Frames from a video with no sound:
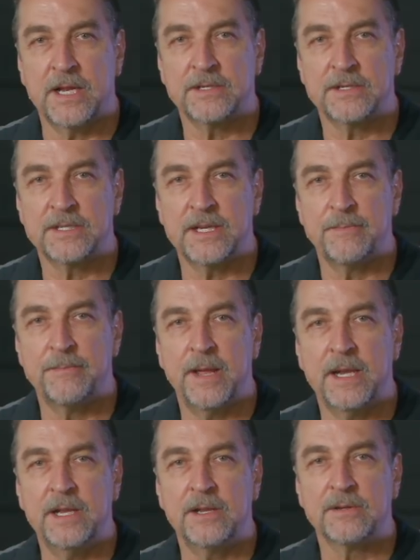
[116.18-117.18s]
Agency
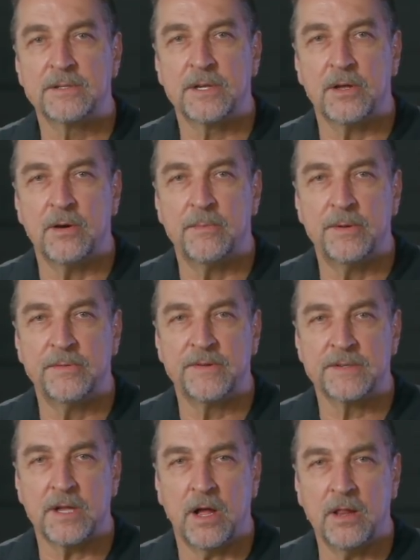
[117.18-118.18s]
many years ago moved
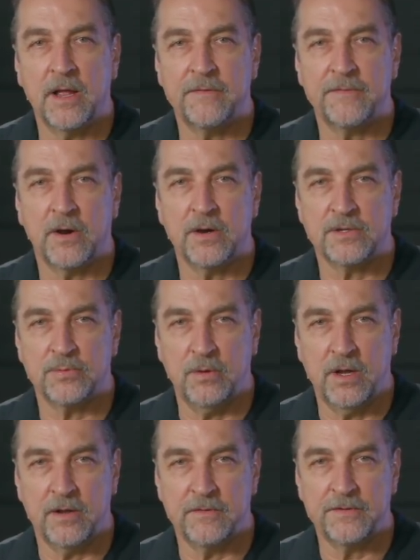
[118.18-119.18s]
us all off R
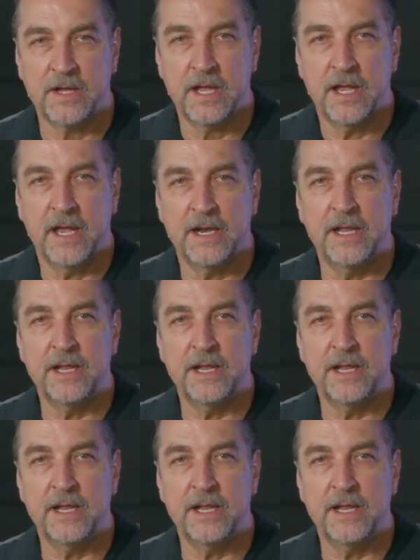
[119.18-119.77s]
twelve and